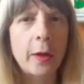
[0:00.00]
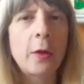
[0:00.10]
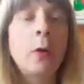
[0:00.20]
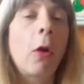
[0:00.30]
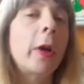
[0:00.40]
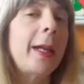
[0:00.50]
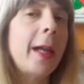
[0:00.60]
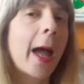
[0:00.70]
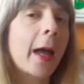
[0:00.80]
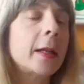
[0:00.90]
They're not
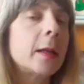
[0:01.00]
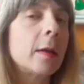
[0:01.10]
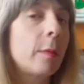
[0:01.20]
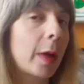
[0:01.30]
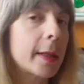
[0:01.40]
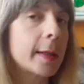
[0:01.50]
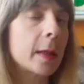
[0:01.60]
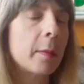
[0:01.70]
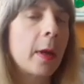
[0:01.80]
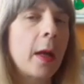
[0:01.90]
yet, bless
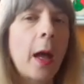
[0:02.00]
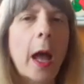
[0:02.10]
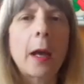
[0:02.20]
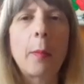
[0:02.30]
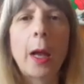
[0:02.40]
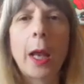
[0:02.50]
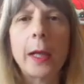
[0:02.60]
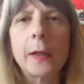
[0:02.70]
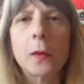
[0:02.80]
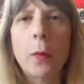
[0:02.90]
them, at a
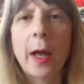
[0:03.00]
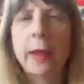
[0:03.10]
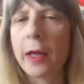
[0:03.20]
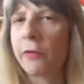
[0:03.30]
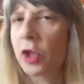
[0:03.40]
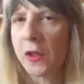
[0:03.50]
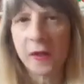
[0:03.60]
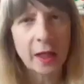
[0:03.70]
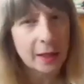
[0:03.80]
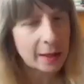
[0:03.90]
place where they've
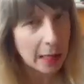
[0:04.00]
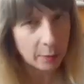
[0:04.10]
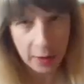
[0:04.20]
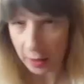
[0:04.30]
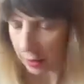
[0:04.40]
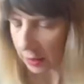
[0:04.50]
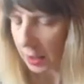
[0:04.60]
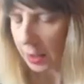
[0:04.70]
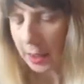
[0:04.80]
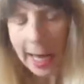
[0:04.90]
just accepted and
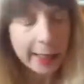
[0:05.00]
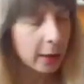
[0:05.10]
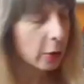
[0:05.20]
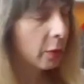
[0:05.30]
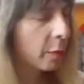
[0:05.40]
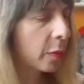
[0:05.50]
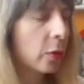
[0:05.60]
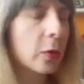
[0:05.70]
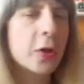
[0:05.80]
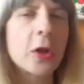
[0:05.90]
taken on
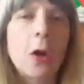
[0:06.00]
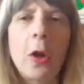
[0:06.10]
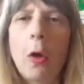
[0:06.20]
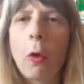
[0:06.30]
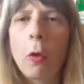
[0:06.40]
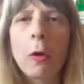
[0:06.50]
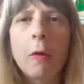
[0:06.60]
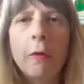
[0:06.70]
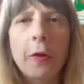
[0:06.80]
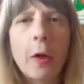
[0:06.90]
board
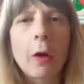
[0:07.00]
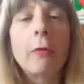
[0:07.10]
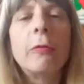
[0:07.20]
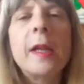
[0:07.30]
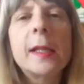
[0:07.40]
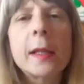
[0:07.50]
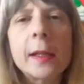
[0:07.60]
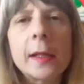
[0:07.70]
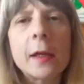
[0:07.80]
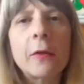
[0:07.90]
all of the
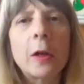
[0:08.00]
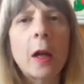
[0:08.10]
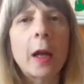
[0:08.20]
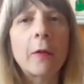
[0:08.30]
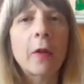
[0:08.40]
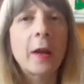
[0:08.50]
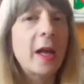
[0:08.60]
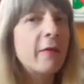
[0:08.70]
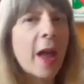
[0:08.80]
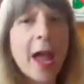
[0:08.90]
reasons, if you like, for
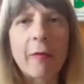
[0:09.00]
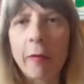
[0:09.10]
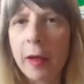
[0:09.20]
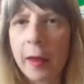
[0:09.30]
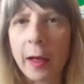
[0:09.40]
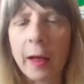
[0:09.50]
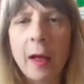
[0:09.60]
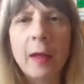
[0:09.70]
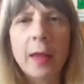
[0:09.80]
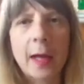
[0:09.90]
everything
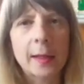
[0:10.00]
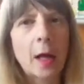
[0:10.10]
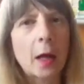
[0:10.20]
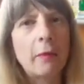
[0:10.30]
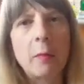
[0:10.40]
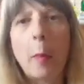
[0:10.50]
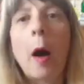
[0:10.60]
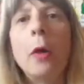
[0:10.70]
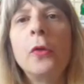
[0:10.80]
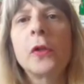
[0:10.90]
that's kind of
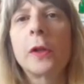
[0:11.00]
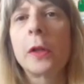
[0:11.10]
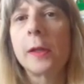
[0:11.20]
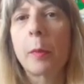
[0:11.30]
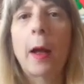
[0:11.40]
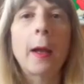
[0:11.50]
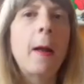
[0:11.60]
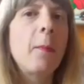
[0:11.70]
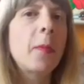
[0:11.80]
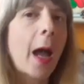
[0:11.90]
imposed on us by
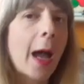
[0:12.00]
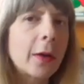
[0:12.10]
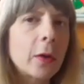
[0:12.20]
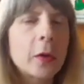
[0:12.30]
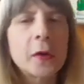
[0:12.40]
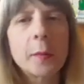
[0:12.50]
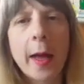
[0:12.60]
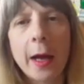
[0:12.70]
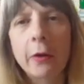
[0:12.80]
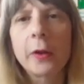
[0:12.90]
adults,
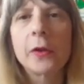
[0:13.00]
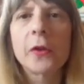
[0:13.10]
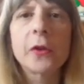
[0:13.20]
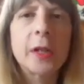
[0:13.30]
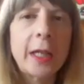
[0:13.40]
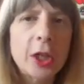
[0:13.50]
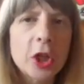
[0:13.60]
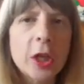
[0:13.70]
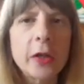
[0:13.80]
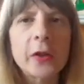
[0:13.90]
parents,
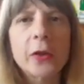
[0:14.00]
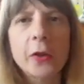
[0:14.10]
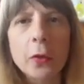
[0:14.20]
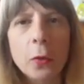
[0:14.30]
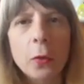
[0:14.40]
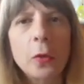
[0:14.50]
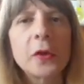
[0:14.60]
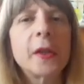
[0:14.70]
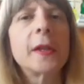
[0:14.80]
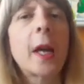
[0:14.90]
teachers,
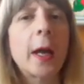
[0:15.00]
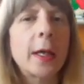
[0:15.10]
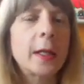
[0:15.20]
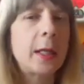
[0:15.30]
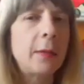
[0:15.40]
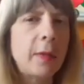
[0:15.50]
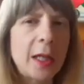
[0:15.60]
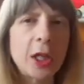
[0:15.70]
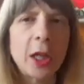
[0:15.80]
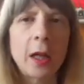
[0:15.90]
schools, society,
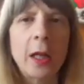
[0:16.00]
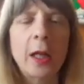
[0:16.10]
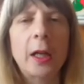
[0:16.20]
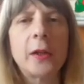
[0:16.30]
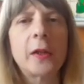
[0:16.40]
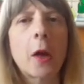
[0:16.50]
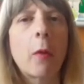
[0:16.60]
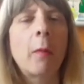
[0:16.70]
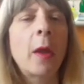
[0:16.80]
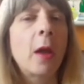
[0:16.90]
media, and
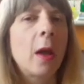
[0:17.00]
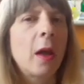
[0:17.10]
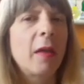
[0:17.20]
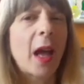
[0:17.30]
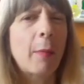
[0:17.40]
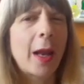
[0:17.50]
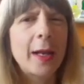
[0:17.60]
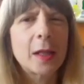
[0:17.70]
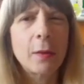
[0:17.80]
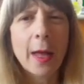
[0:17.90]
so on. That
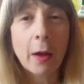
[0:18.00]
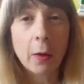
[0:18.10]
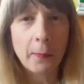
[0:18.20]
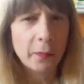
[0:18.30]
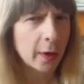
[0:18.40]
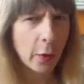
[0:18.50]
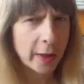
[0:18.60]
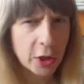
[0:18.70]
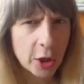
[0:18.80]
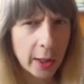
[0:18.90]
place without
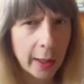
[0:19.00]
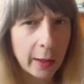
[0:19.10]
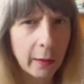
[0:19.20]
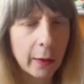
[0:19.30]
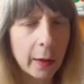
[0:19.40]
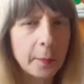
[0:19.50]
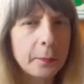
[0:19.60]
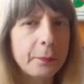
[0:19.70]
questioning anything.